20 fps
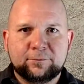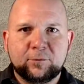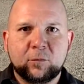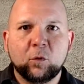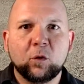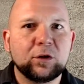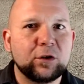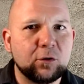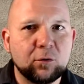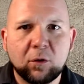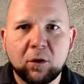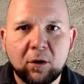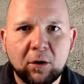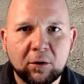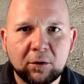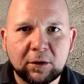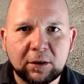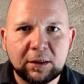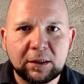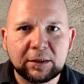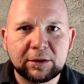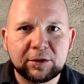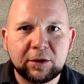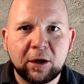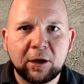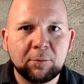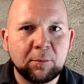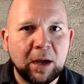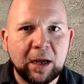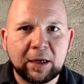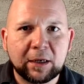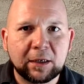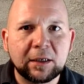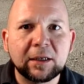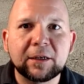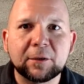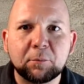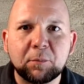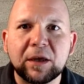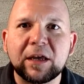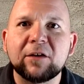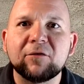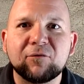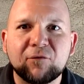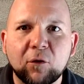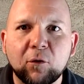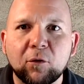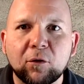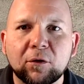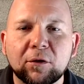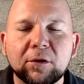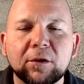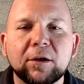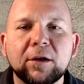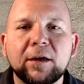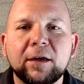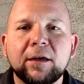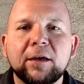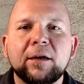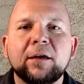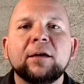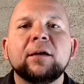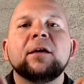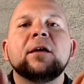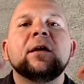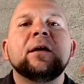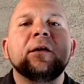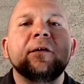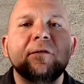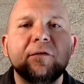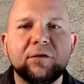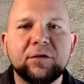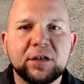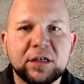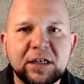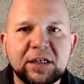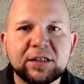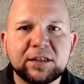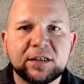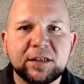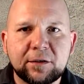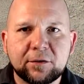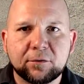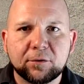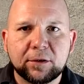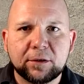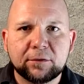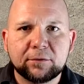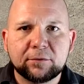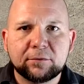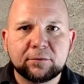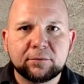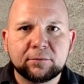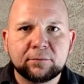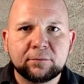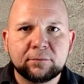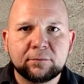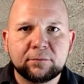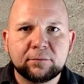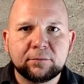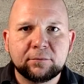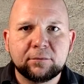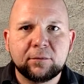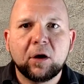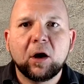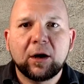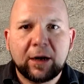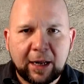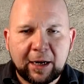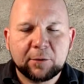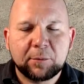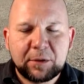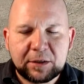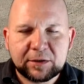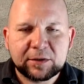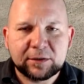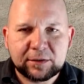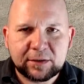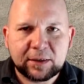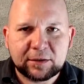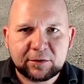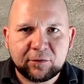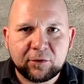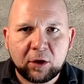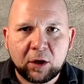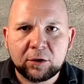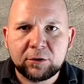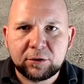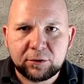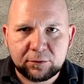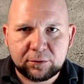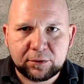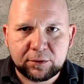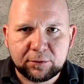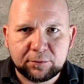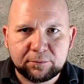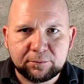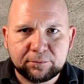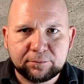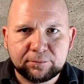what you all clicked on my clickbait for, the secret on how to be successful on YouTube.